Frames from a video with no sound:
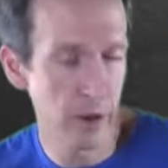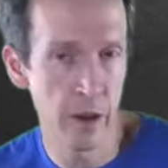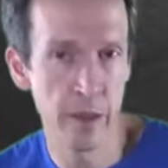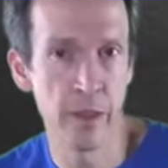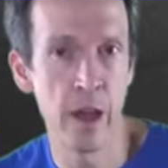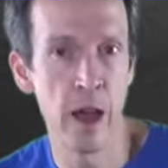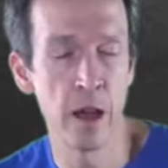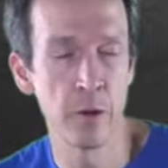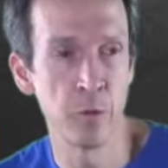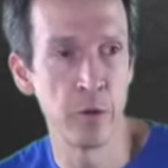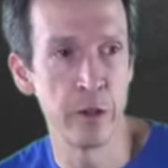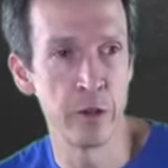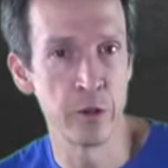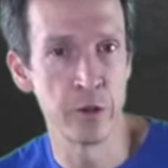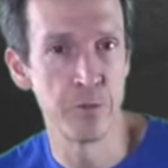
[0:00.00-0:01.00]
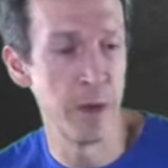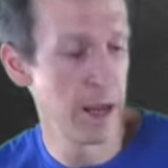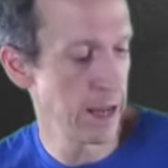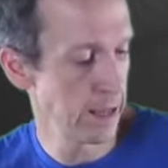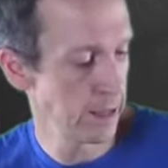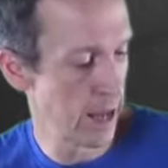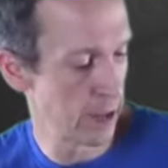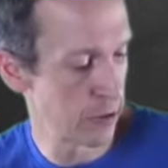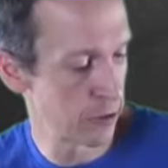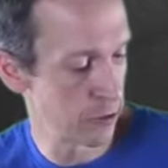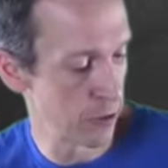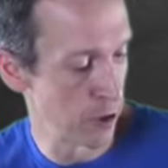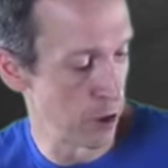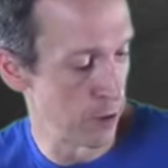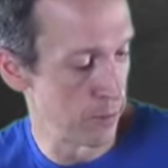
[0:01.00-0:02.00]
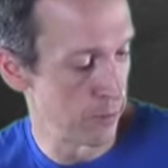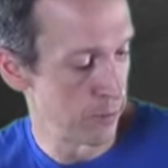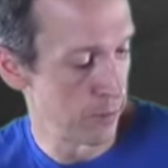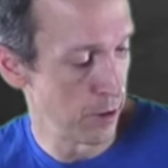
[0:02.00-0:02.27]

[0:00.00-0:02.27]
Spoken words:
that when you're making that strum,